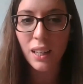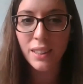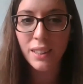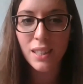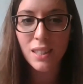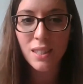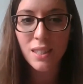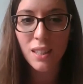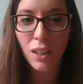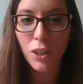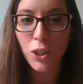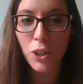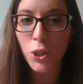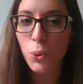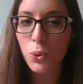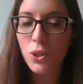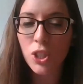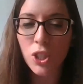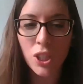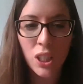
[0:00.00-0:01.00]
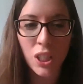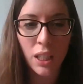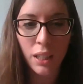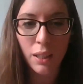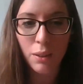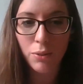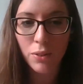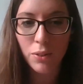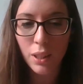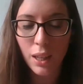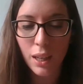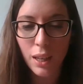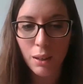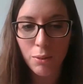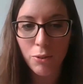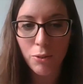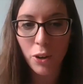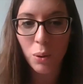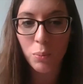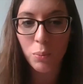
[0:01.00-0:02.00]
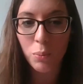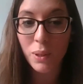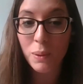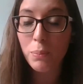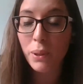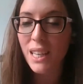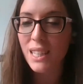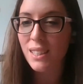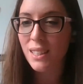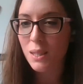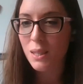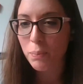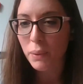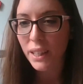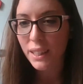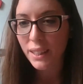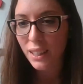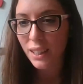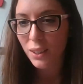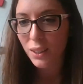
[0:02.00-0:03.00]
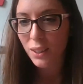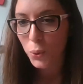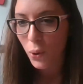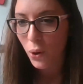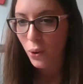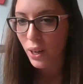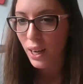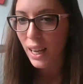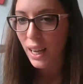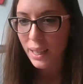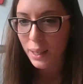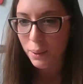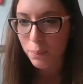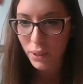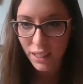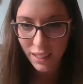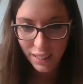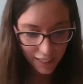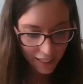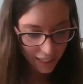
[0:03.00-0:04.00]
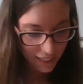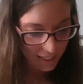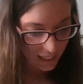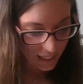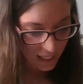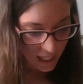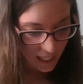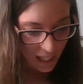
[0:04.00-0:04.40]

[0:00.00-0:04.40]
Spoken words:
this huge shift from in-presence meeting to online meeting.